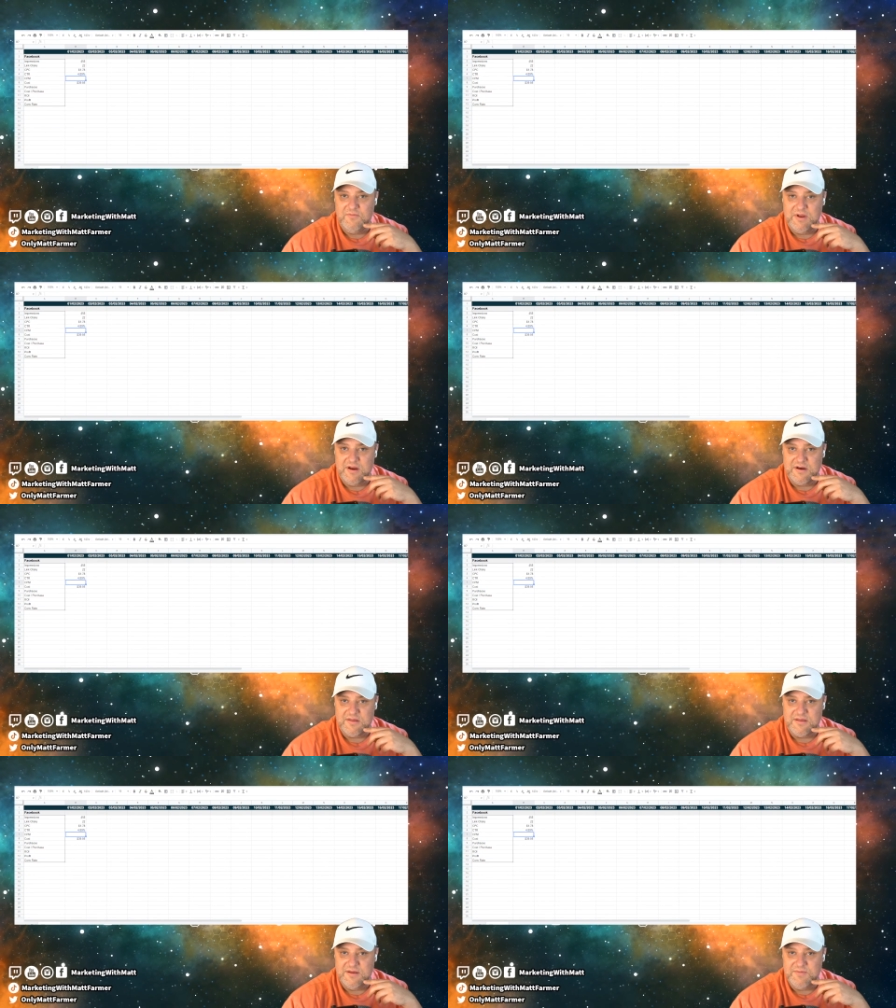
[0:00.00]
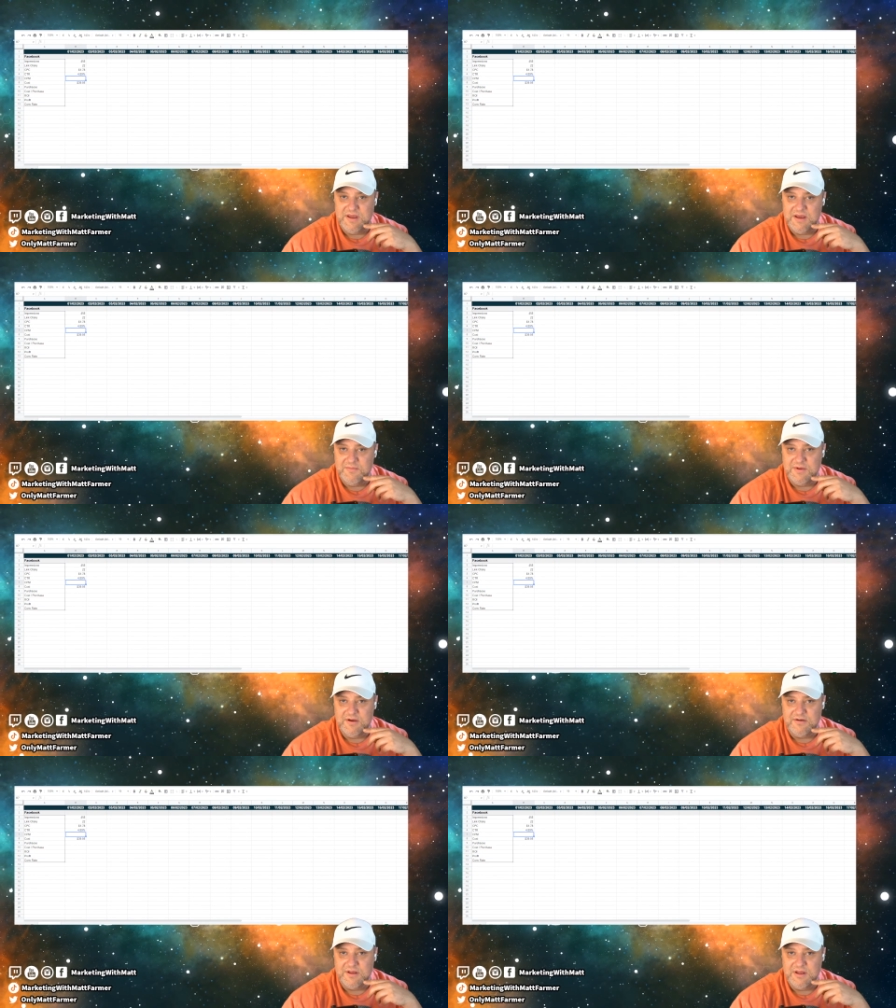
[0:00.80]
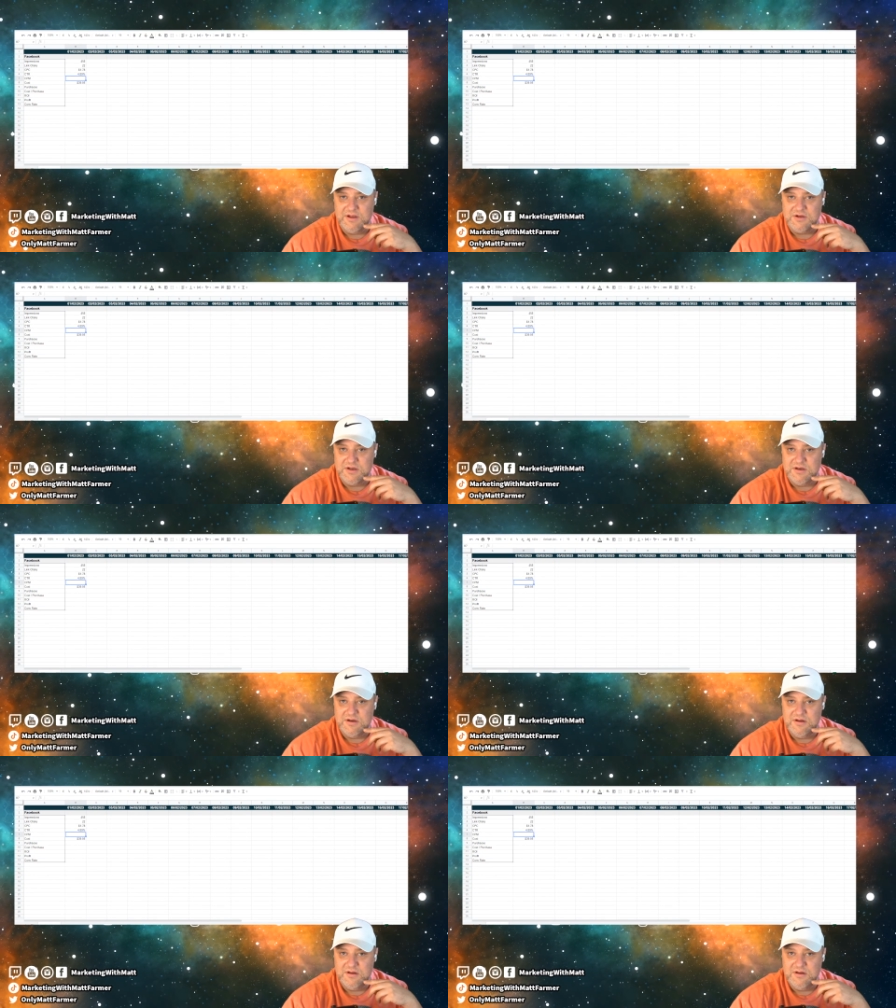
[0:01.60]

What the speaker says: we got a CPM calculation.